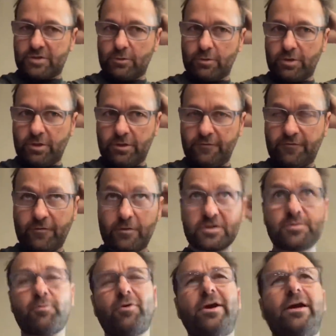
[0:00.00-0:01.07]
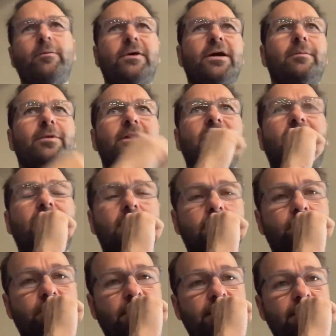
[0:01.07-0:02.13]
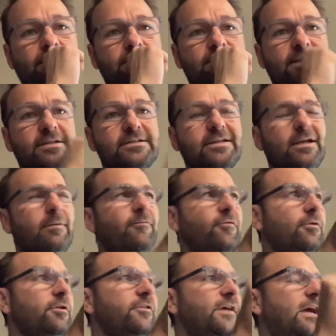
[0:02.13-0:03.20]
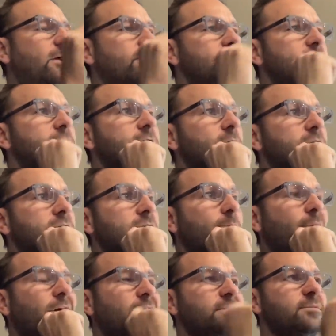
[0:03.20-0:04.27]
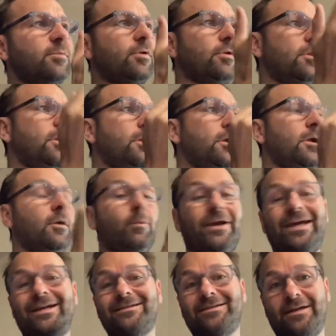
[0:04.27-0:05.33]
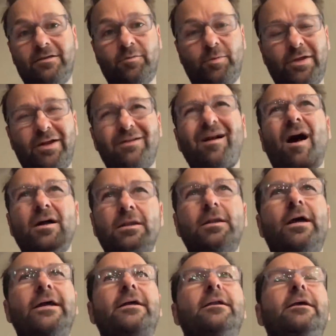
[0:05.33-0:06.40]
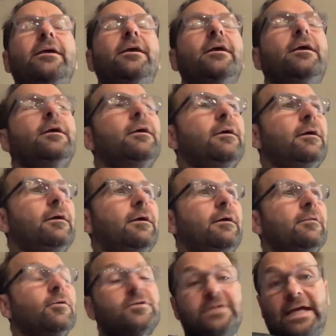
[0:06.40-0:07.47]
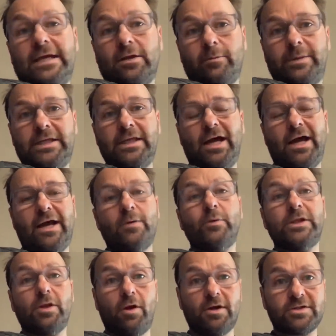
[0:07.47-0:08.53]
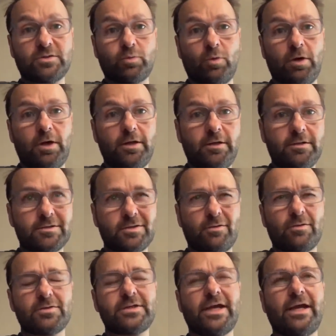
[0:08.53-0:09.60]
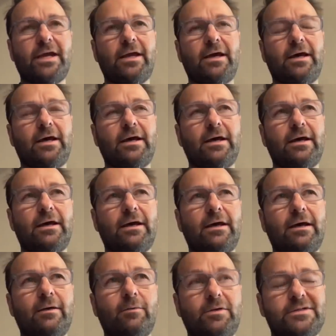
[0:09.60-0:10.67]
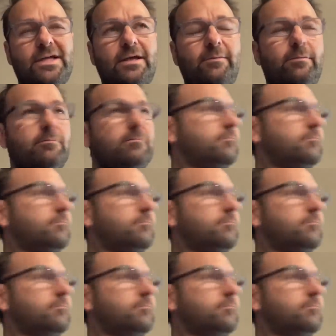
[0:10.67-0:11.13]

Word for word: so good. First break. We got about 900 players. They set up for 1,000, so it's still possible. We get a 10th player, unlikely. Looks like it'll be 9. We lost 1, so there's what is that?